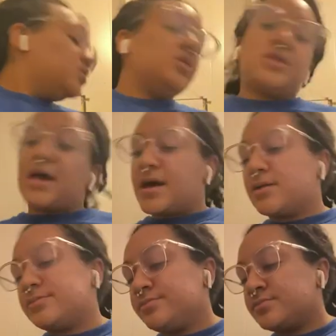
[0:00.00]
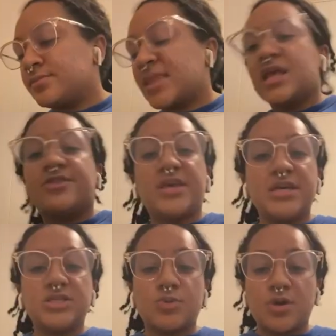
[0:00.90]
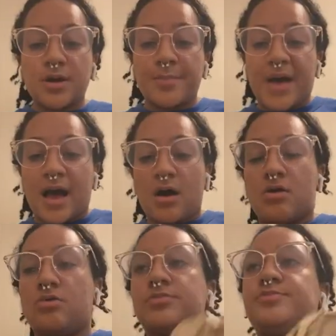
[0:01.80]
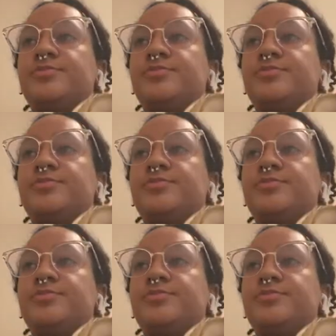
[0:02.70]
Yeah. These were about